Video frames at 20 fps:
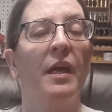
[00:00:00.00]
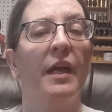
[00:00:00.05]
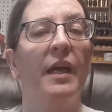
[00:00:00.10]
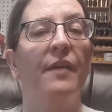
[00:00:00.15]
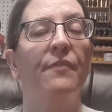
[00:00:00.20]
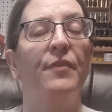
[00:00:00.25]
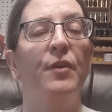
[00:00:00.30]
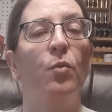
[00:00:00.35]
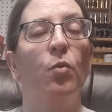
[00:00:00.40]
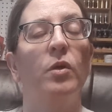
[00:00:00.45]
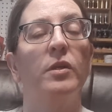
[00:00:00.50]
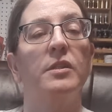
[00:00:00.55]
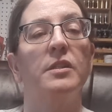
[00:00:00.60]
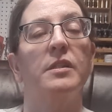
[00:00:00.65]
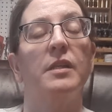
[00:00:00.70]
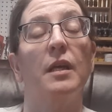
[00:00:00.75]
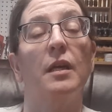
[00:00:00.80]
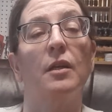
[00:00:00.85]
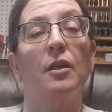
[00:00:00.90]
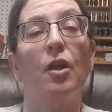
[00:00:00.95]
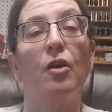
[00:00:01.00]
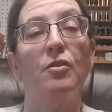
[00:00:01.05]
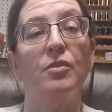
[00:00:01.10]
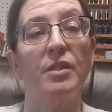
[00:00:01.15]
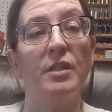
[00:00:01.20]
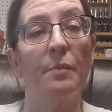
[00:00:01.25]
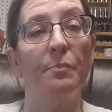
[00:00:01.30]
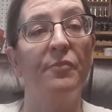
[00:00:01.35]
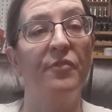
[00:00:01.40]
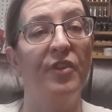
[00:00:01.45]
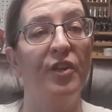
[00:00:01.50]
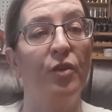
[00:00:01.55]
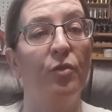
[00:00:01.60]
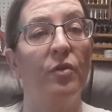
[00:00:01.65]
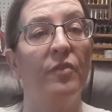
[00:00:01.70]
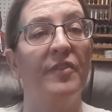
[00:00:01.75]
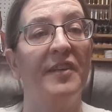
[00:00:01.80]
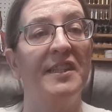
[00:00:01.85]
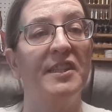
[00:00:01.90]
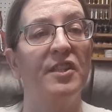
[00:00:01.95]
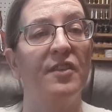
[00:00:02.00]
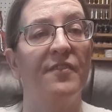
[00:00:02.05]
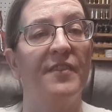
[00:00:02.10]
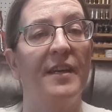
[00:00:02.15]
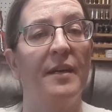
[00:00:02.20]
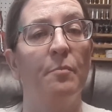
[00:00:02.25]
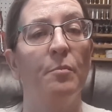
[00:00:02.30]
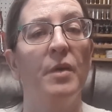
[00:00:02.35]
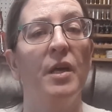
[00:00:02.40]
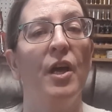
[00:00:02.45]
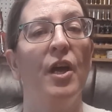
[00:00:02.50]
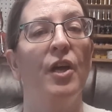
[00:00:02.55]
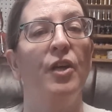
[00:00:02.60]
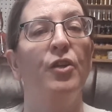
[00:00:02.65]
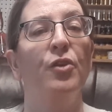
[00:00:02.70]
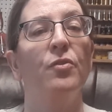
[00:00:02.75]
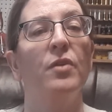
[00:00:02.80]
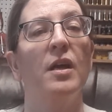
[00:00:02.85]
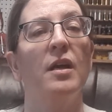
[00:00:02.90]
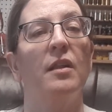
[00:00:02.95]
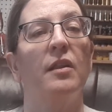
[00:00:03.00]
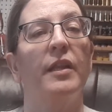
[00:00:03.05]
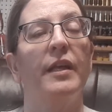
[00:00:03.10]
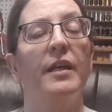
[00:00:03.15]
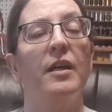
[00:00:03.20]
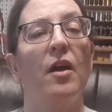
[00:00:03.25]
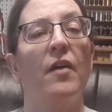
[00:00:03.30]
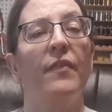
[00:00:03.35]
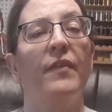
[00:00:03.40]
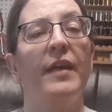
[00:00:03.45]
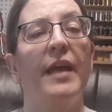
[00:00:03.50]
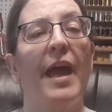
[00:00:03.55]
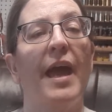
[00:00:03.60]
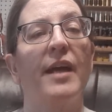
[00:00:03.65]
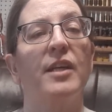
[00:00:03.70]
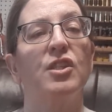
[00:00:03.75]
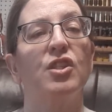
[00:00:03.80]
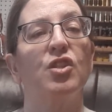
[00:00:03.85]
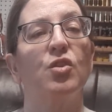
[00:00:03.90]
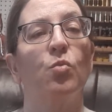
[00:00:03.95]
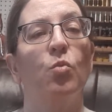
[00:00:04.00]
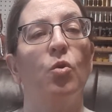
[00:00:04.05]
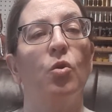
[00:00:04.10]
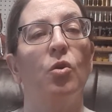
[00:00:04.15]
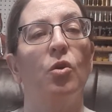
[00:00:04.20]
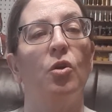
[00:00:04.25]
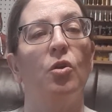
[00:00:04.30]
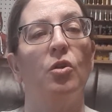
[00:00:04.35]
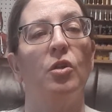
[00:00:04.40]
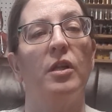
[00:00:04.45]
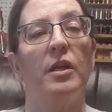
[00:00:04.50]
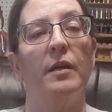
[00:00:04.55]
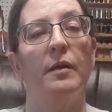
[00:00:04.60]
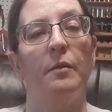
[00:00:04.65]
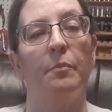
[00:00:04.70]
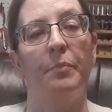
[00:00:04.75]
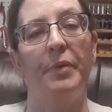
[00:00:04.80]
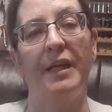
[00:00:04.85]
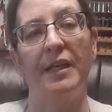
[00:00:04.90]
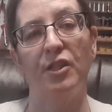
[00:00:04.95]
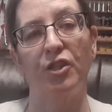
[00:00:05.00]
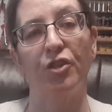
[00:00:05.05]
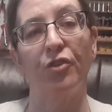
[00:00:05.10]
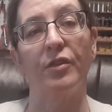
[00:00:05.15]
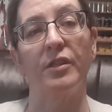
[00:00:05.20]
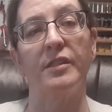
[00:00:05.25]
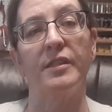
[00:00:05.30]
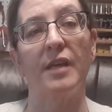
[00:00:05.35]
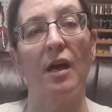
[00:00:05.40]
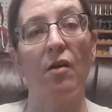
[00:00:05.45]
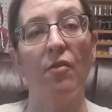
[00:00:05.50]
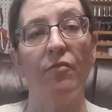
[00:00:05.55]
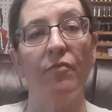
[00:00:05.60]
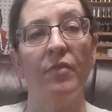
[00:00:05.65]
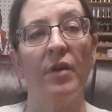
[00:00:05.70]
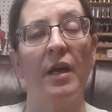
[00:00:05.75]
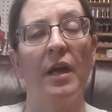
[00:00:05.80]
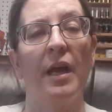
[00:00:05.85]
If you want to see a close-up view of each of them, you can click on the actual picture itself,